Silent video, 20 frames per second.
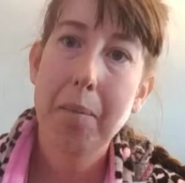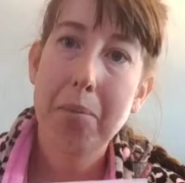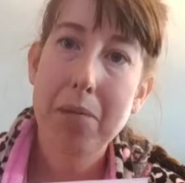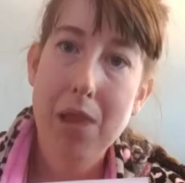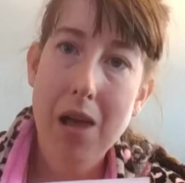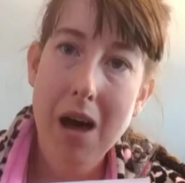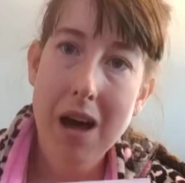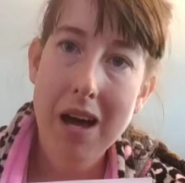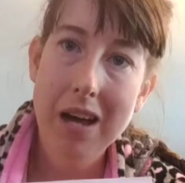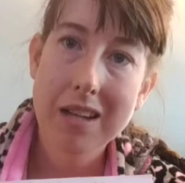of
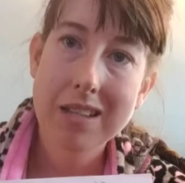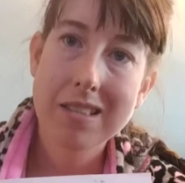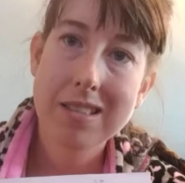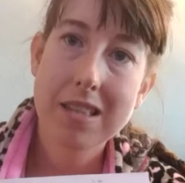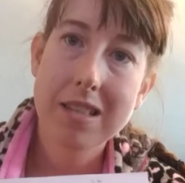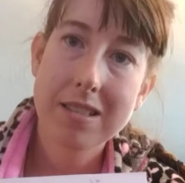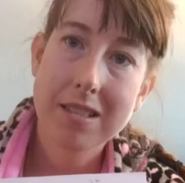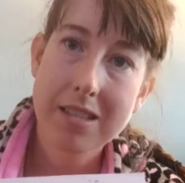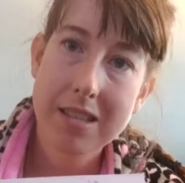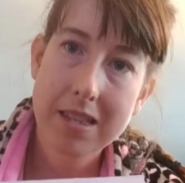blocks
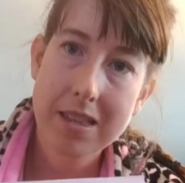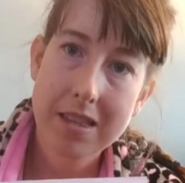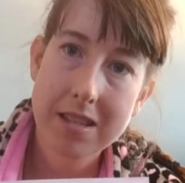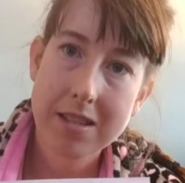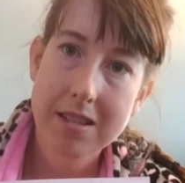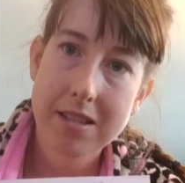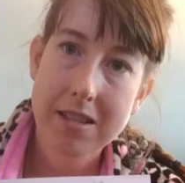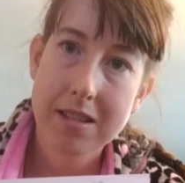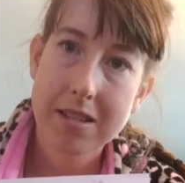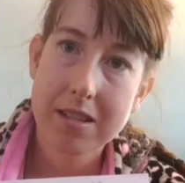the
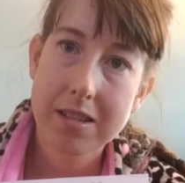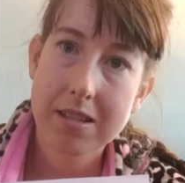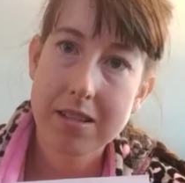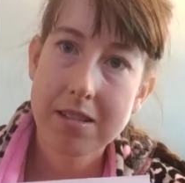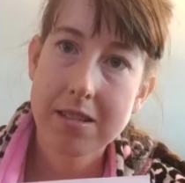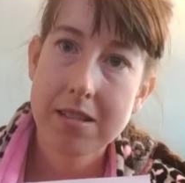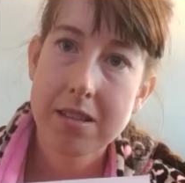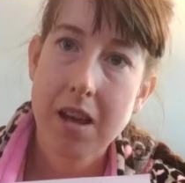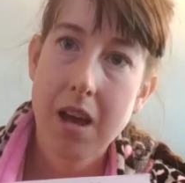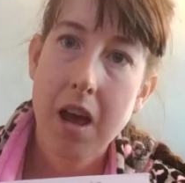
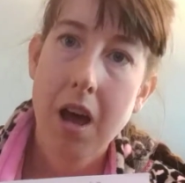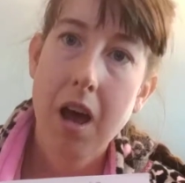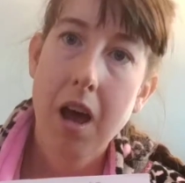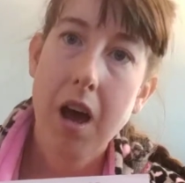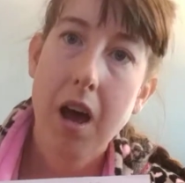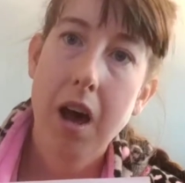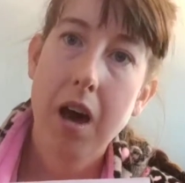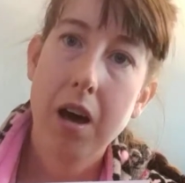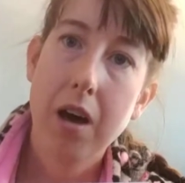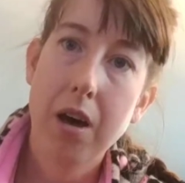synthesis
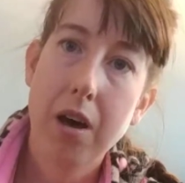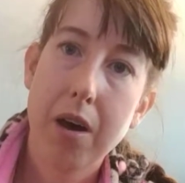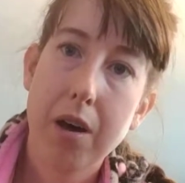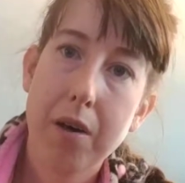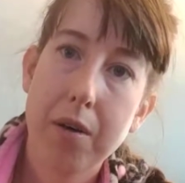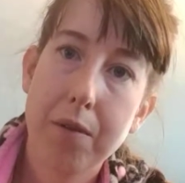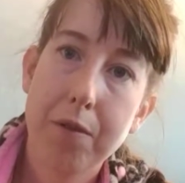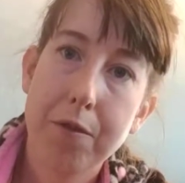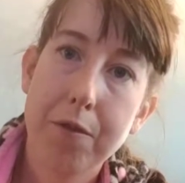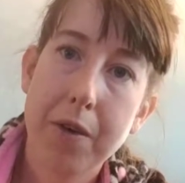
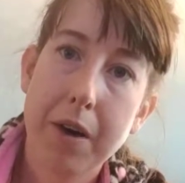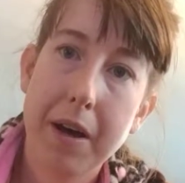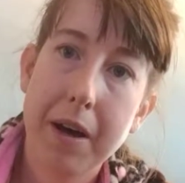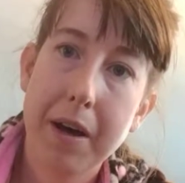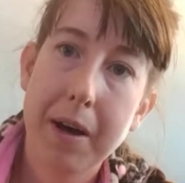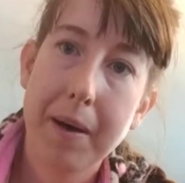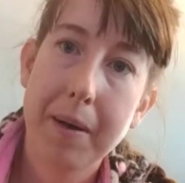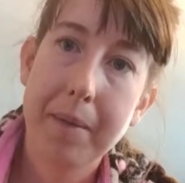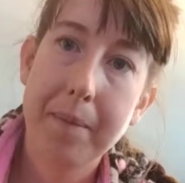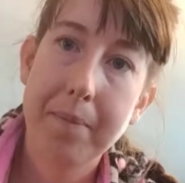of
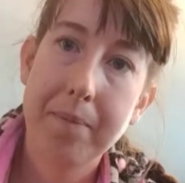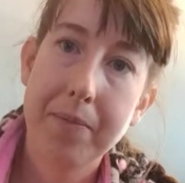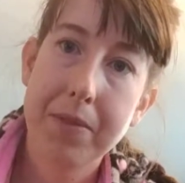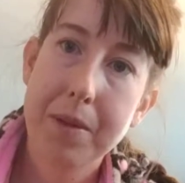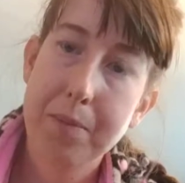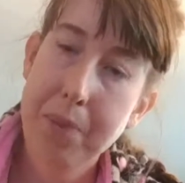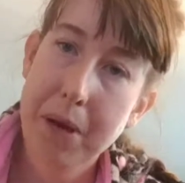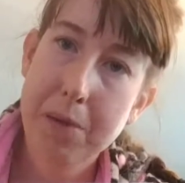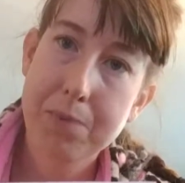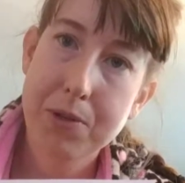
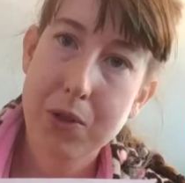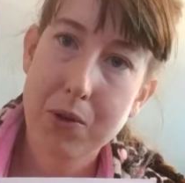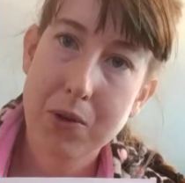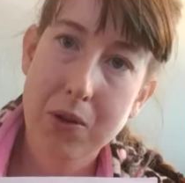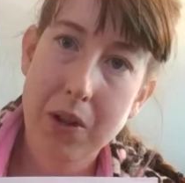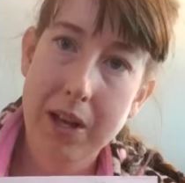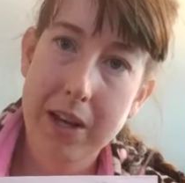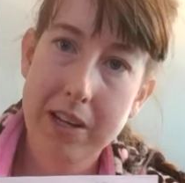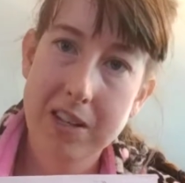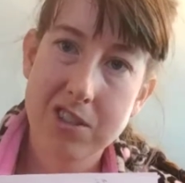the
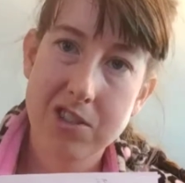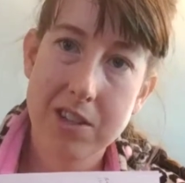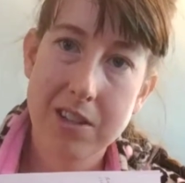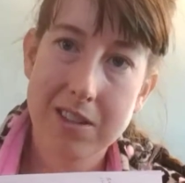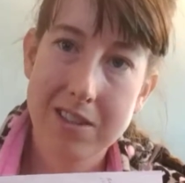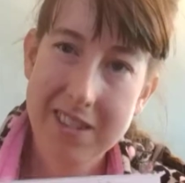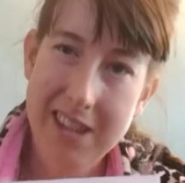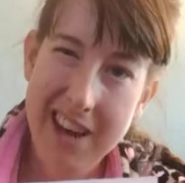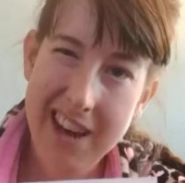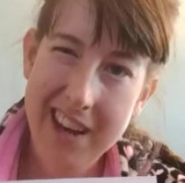
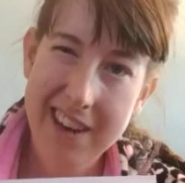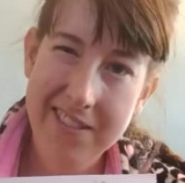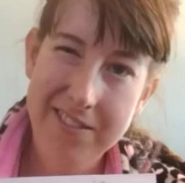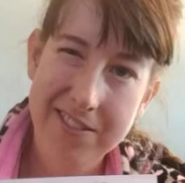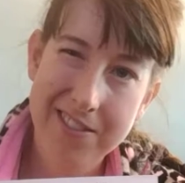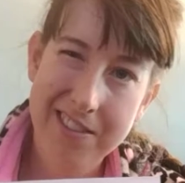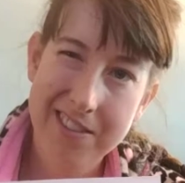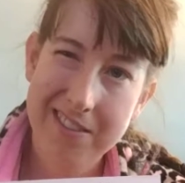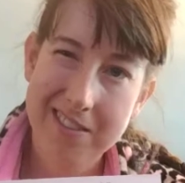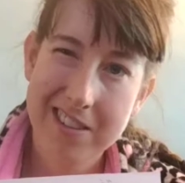peptoglycans. Kind
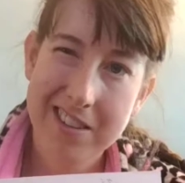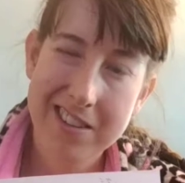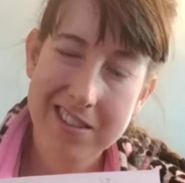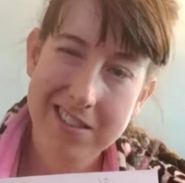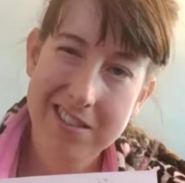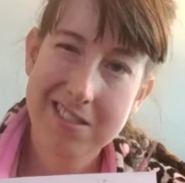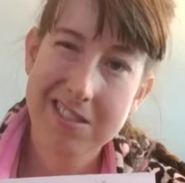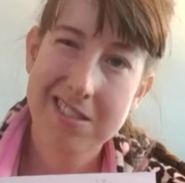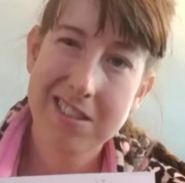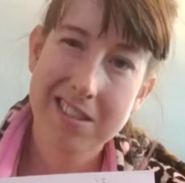of
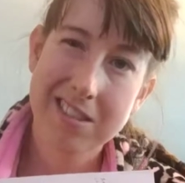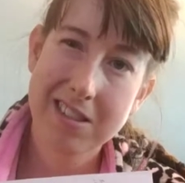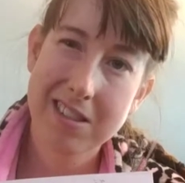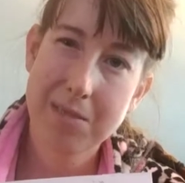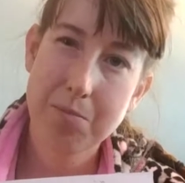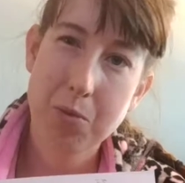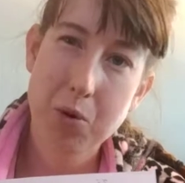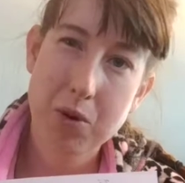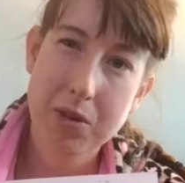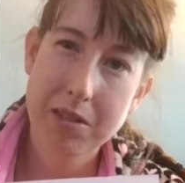
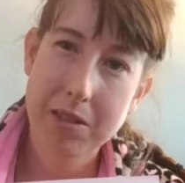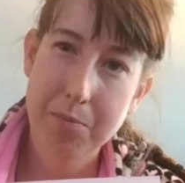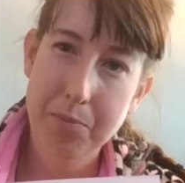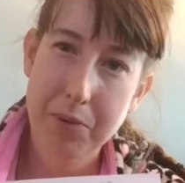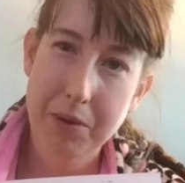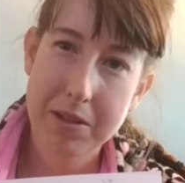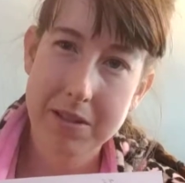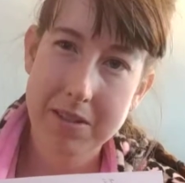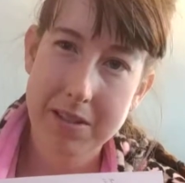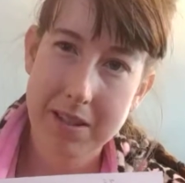more
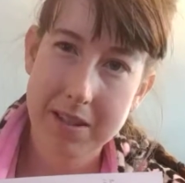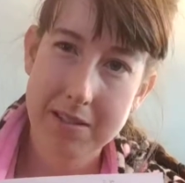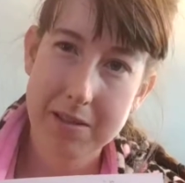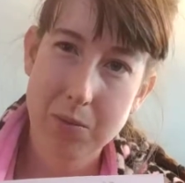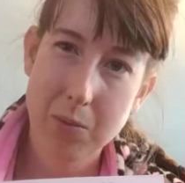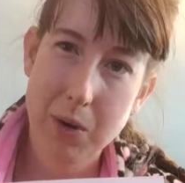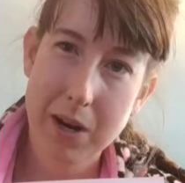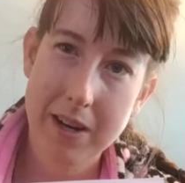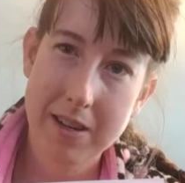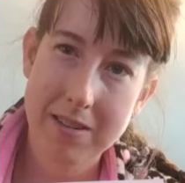simplistic
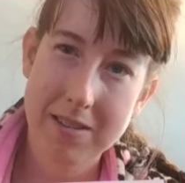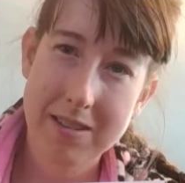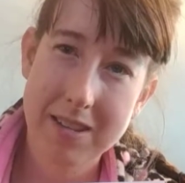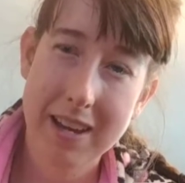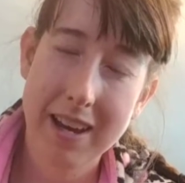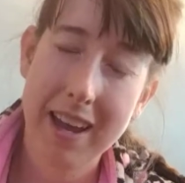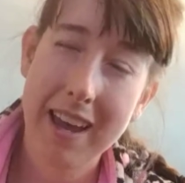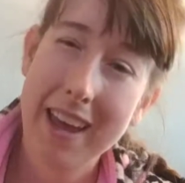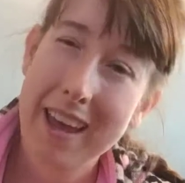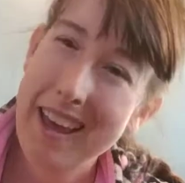way to
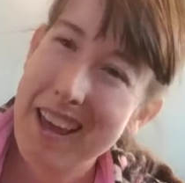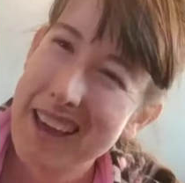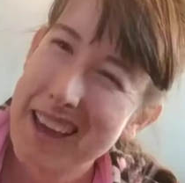say.